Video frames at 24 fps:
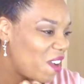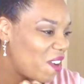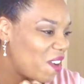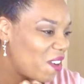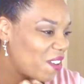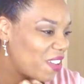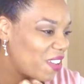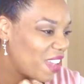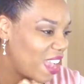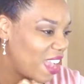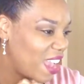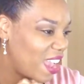
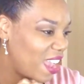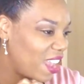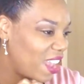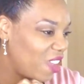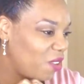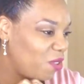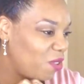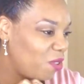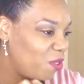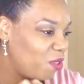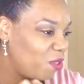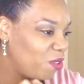
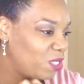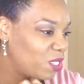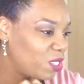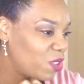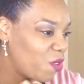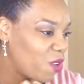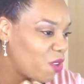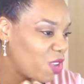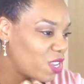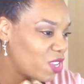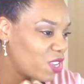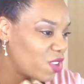Okay, who's
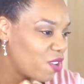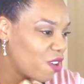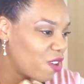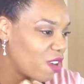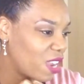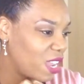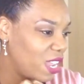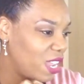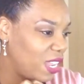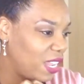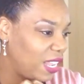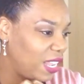on
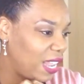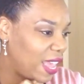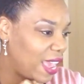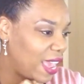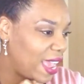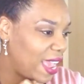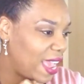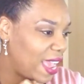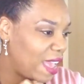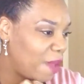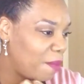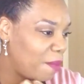your
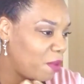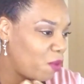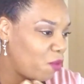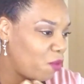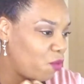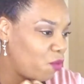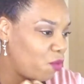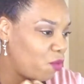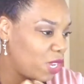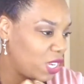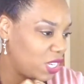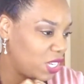collab
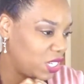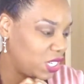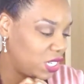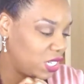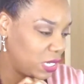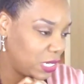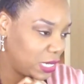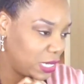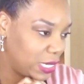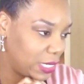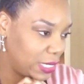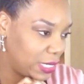
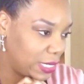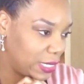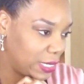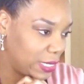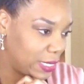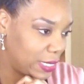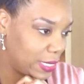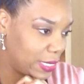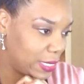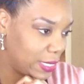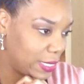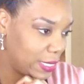wish
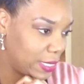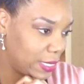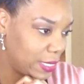list?